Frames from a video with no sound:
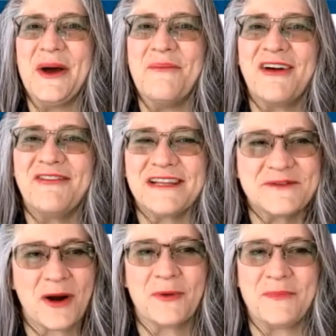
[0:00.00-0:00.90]
Marvelous
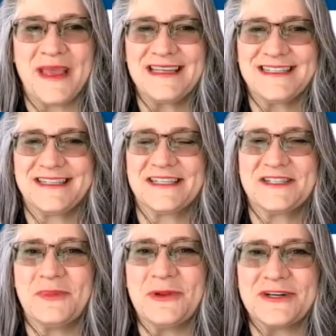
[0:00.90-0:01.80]
Marble Mazes
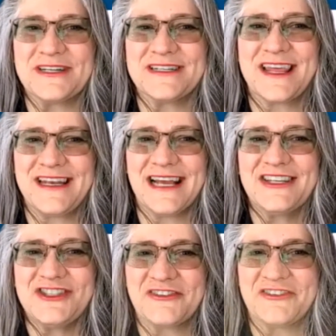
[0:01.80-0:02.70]
explores the
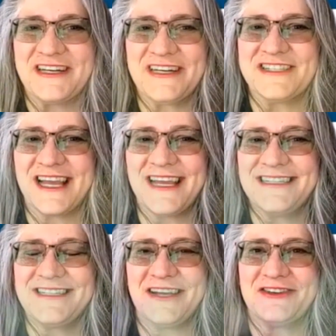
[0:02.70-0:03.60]
next generation science
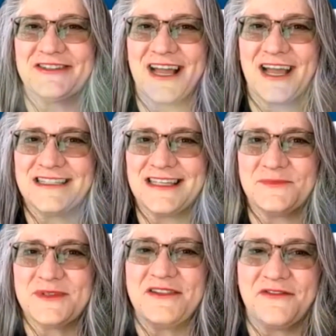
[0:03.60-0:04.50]
standards
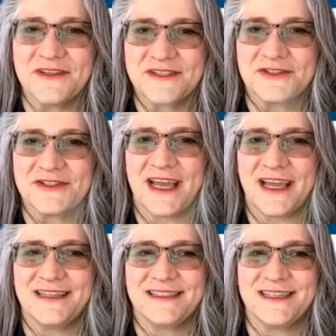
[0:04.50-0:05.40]
concepts in the physical
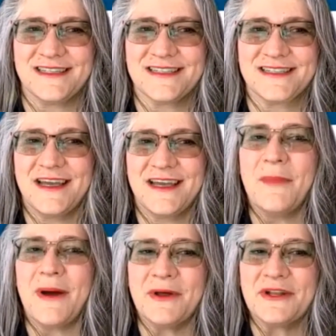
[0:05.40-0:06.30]
sciences
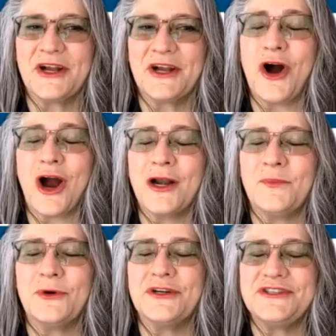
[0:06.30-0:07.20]
by building a
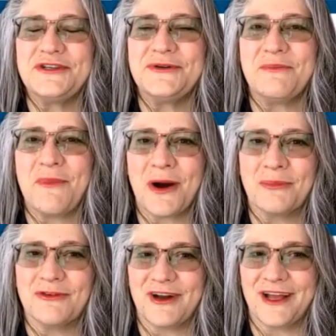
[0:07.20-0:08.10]
cardboard tube
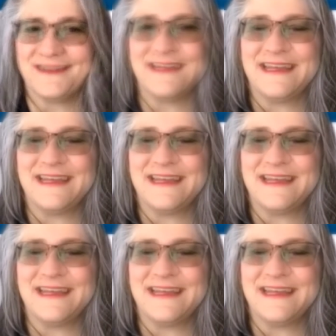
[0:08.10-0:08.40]
marble run.